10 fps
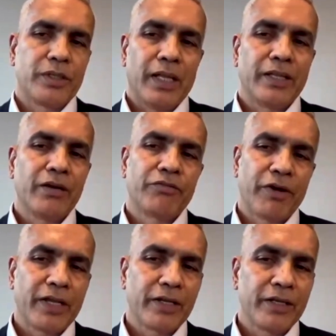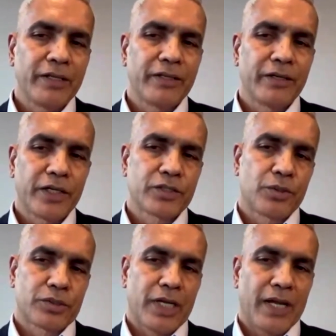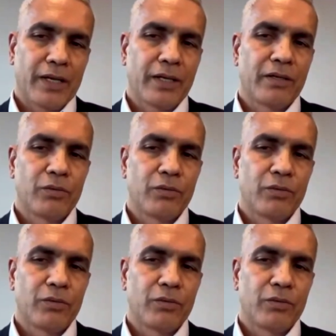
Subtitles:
And then finally, the resource angle,